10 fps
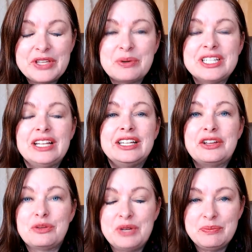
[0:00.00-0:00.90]
They were telling
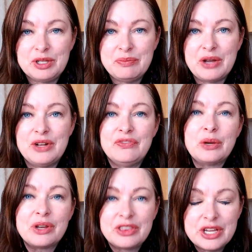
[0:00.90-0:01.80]
other people about it. They
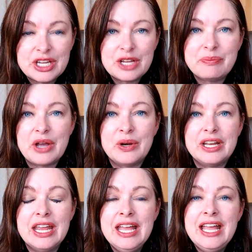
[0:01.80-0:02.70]
were thinking about
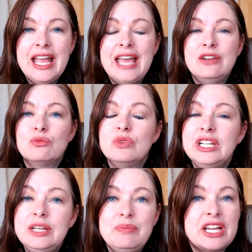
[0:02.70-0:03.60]
it. And it
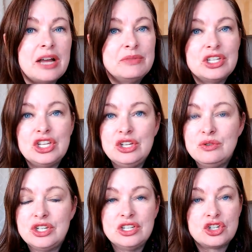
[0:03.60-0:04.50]
really becomes a
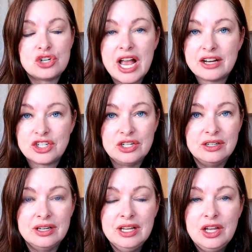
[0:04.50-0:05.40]
huge
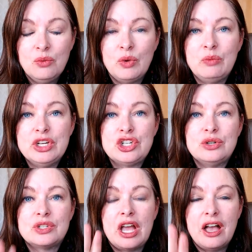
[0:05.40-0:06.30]
distraction when we
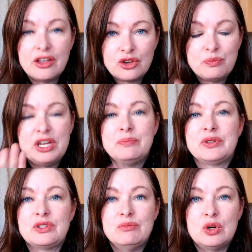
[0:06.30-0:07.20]
choose other
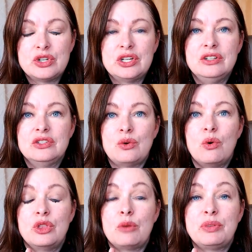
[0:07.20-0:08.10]
people's emotions
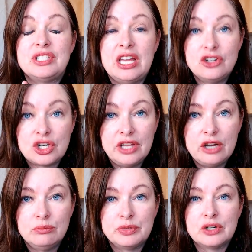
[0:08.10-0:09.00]
or their potential
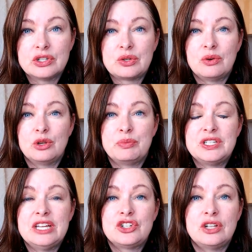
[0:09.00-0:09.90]
outbursts or their
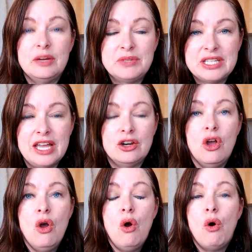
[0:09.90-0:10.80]
potential upset
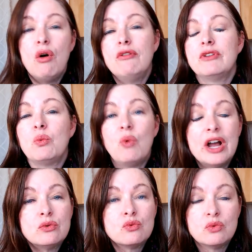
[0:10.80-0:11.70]
over
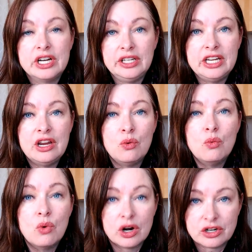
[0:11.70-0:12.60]
what really
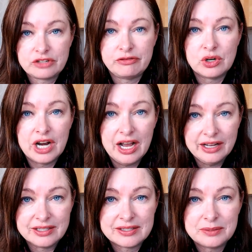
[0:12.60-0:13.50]
works for
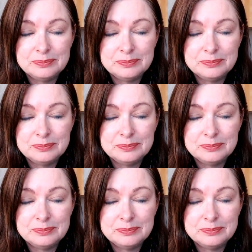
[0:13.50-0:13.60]
us.